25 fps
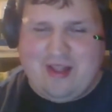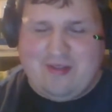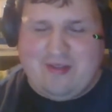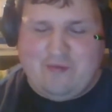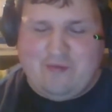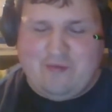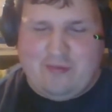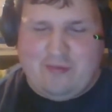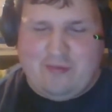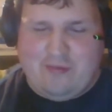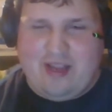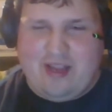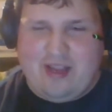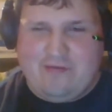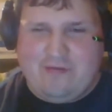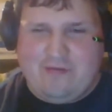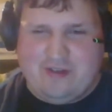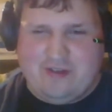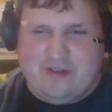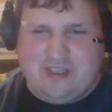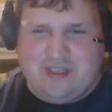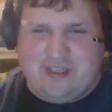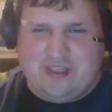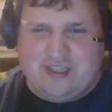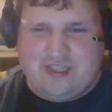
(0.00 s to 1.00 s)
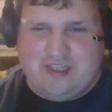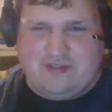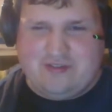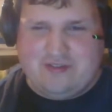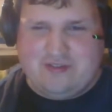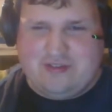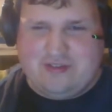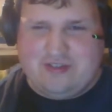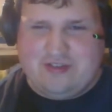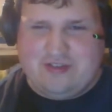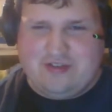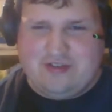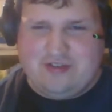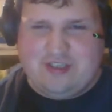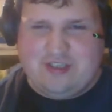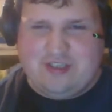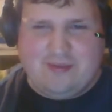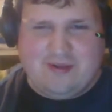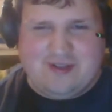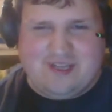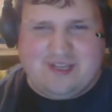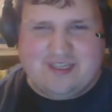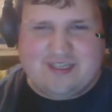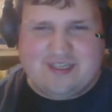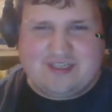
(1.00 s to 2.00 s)
For me, it feels natural to use them
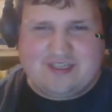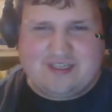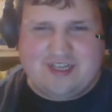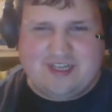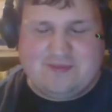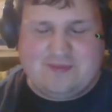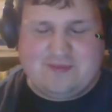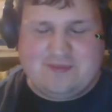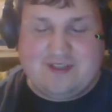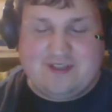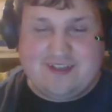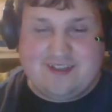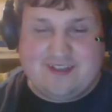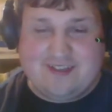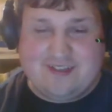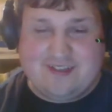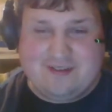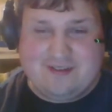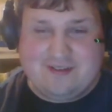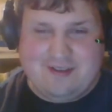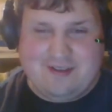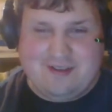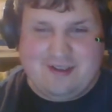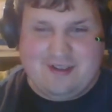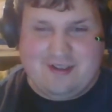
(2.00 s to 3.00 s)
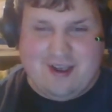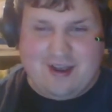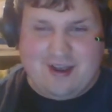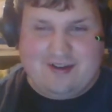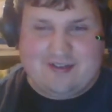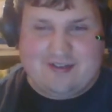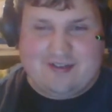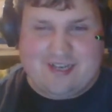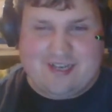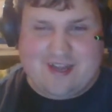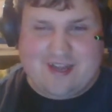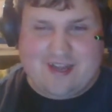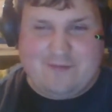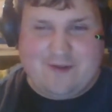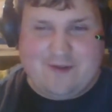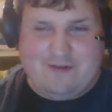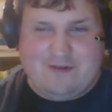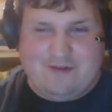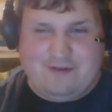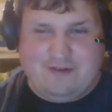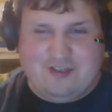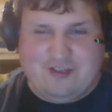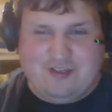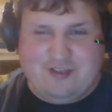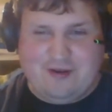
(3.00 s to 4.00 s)
at this stage because honestly, I've been
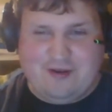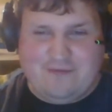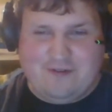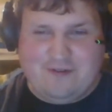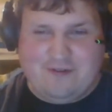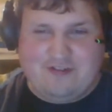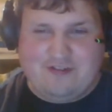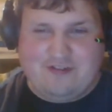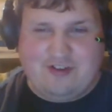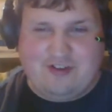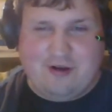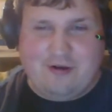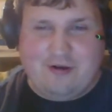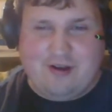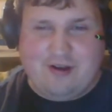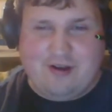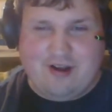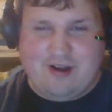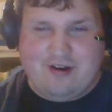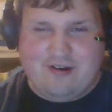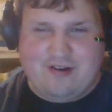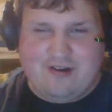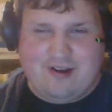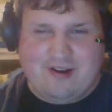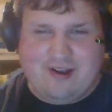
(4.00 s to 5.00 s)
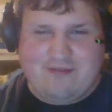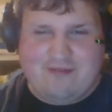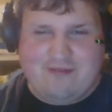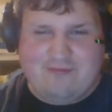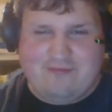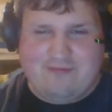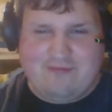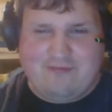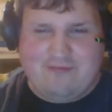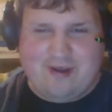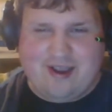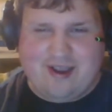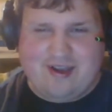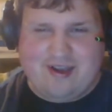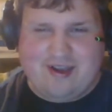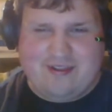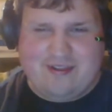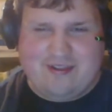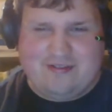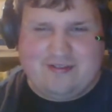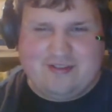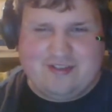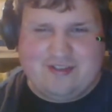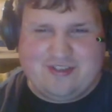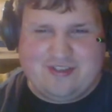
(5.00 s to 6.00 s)
using them for so long that I barely
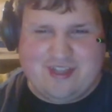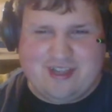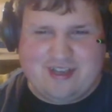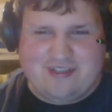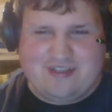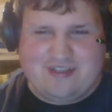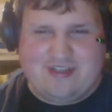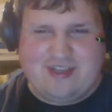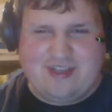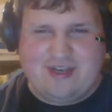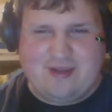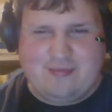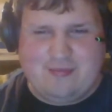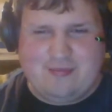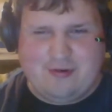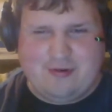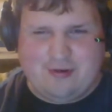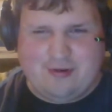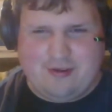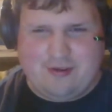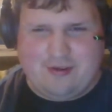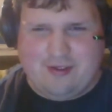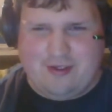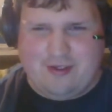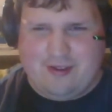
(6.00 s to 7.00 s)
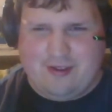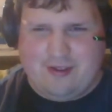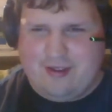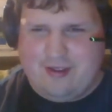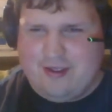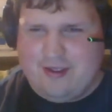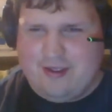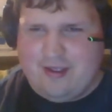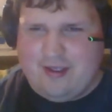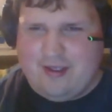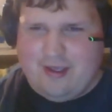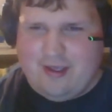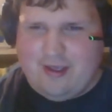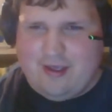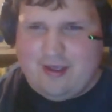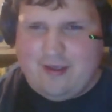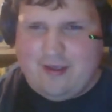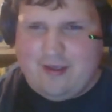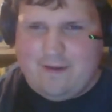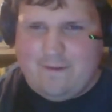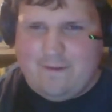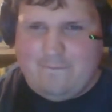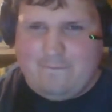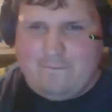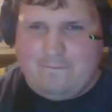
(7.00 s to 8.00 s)
use the sticks anymore.
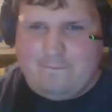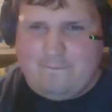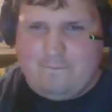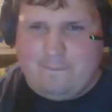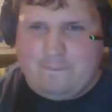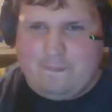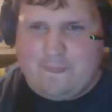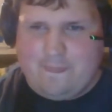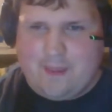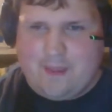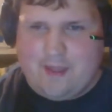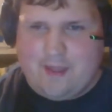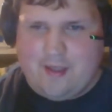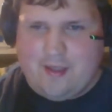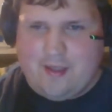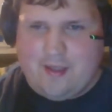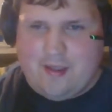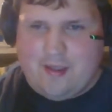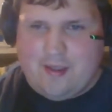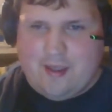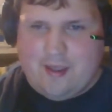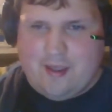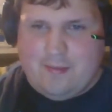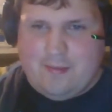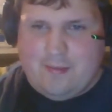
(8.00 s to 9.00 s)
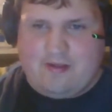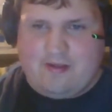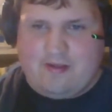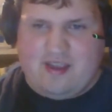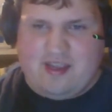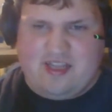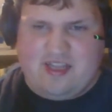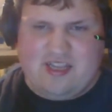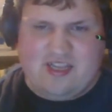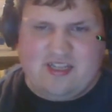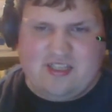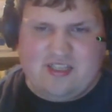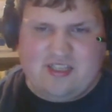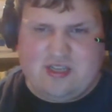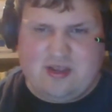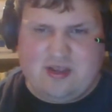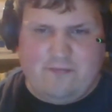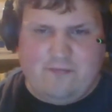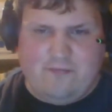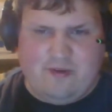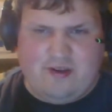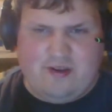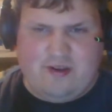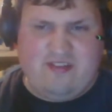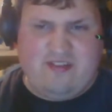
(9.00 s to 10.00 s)
But it's
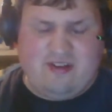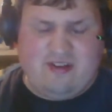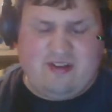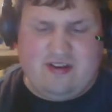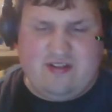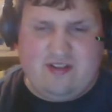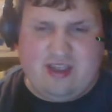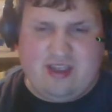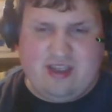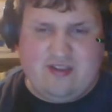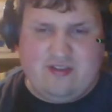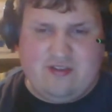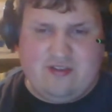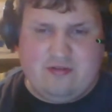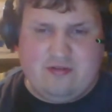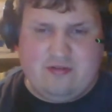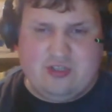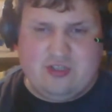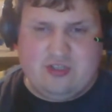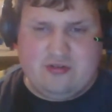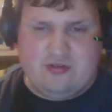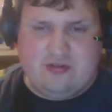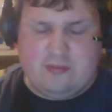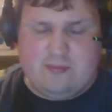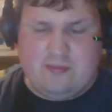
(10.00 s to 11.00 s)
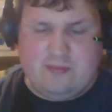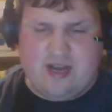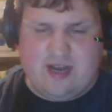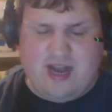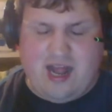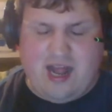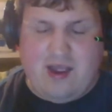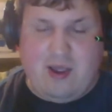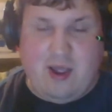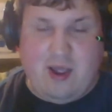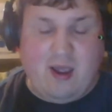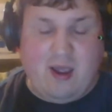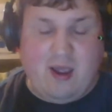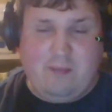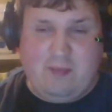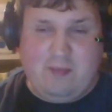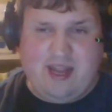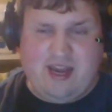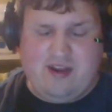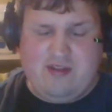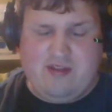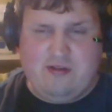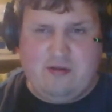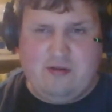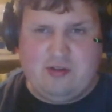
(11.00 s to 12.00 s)
something that you need to get used to. I mean, I
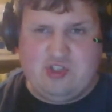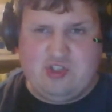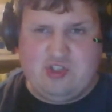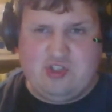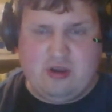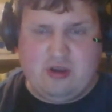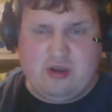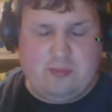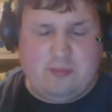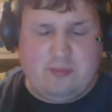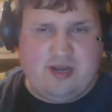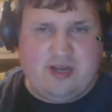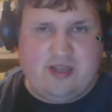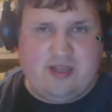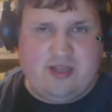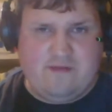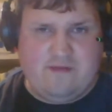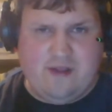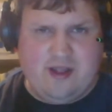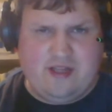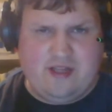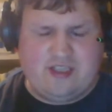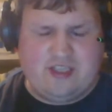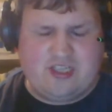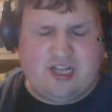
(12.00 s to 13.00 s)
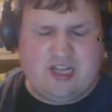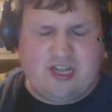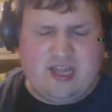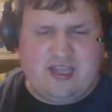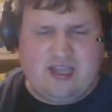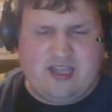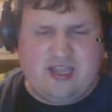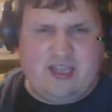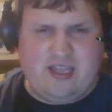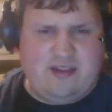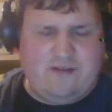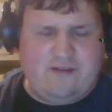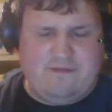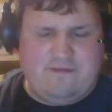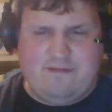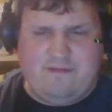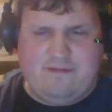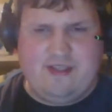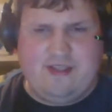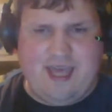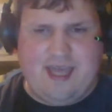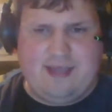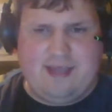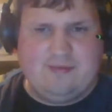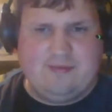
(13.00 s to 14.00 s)
played it also at many events like
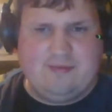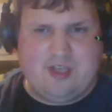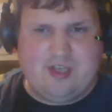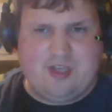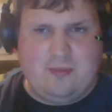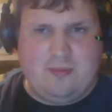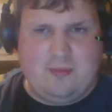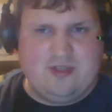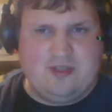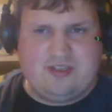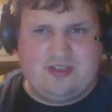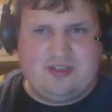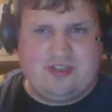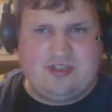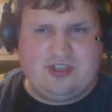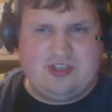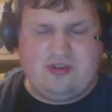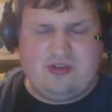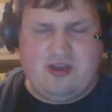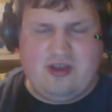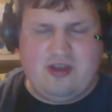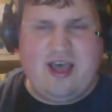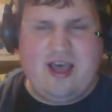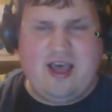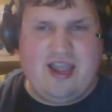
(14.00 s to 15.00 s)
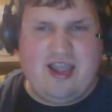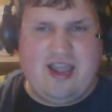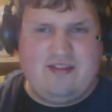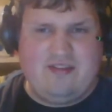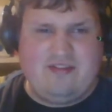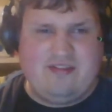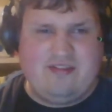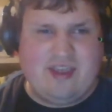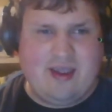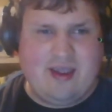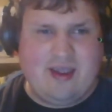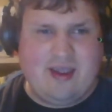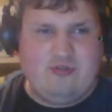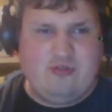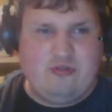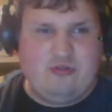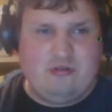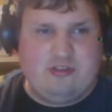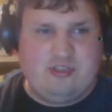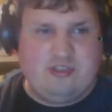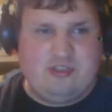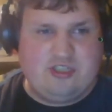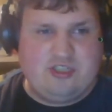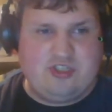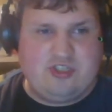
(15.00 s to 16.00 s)
E3, Gamescom, and such, so I had the time to
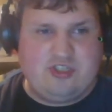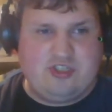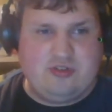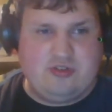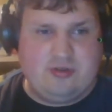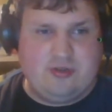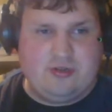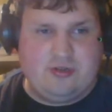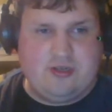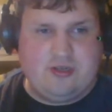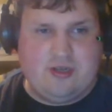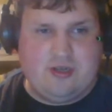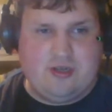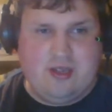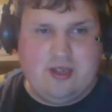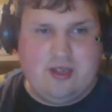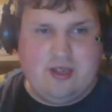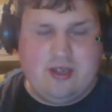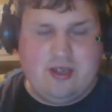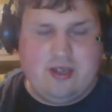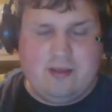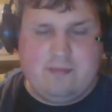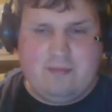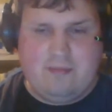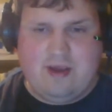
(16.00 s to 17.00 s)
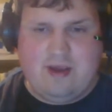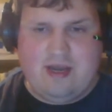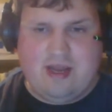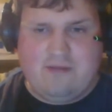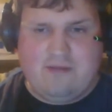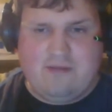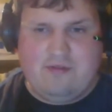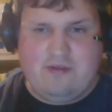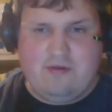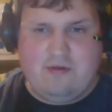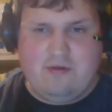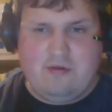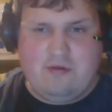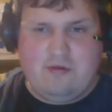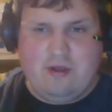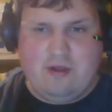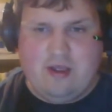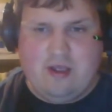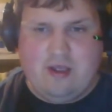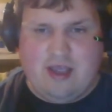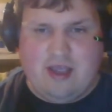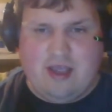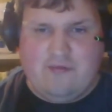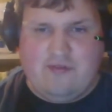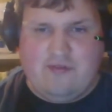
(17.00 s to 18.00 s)
adjust to it. I mean, if you
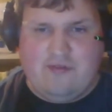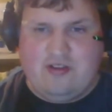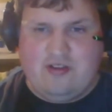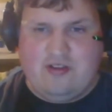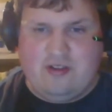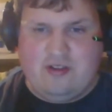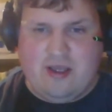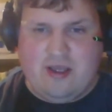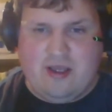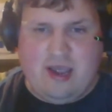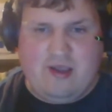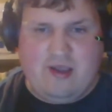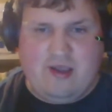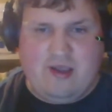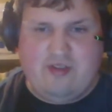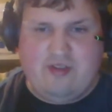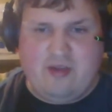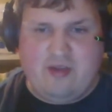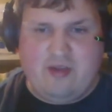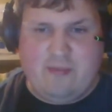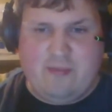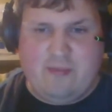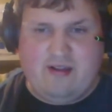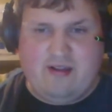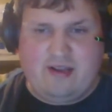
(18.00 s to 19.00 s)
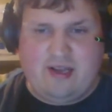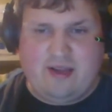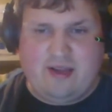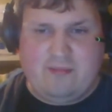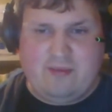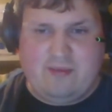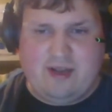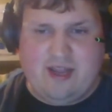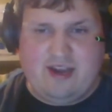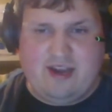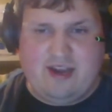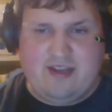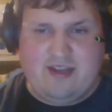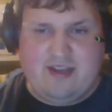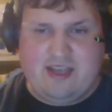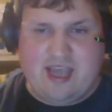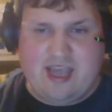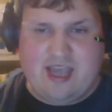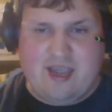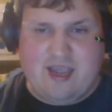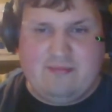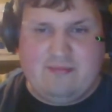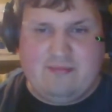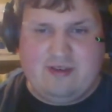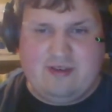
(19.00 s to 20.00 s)
have barely played the
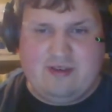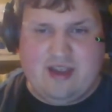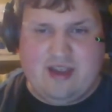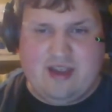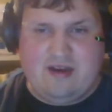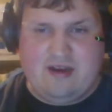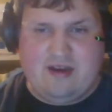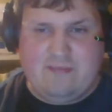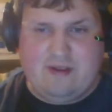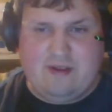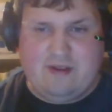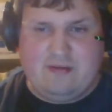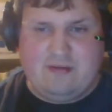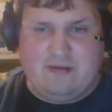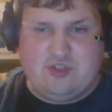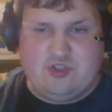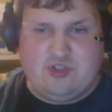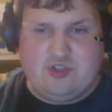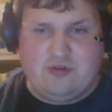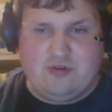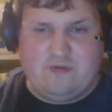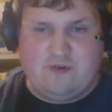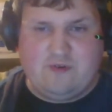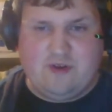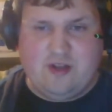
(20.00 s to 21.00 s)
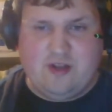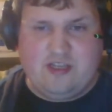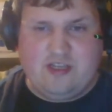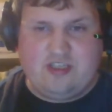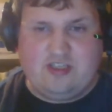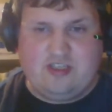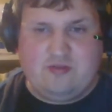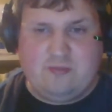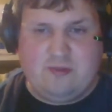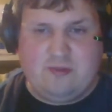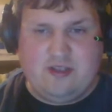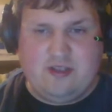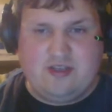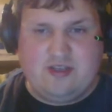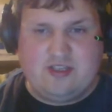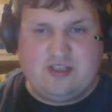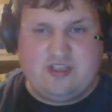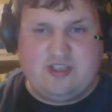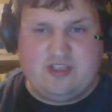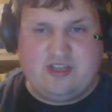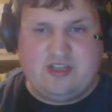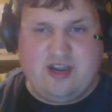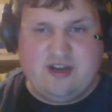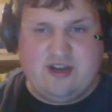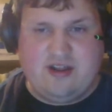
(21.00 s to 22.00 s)
game, then it becomes sort of an issue because
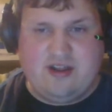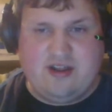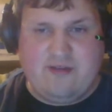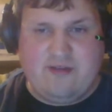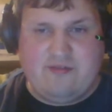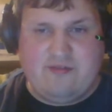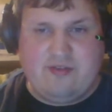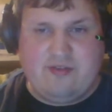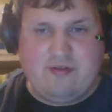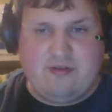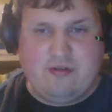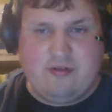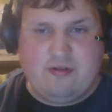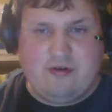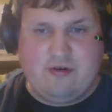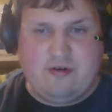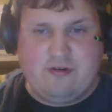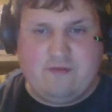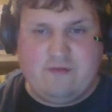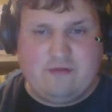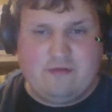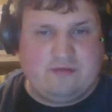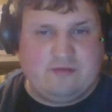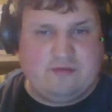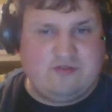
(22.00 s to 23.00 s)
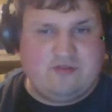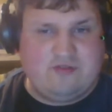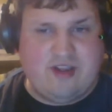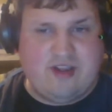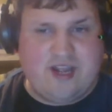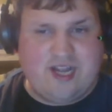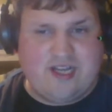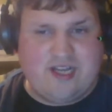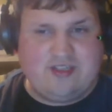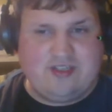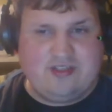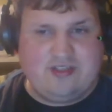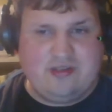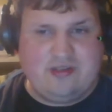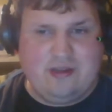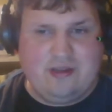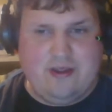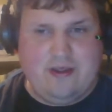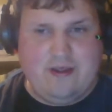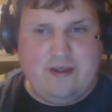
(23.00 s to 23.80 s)
you kind of have to learn it from scratch.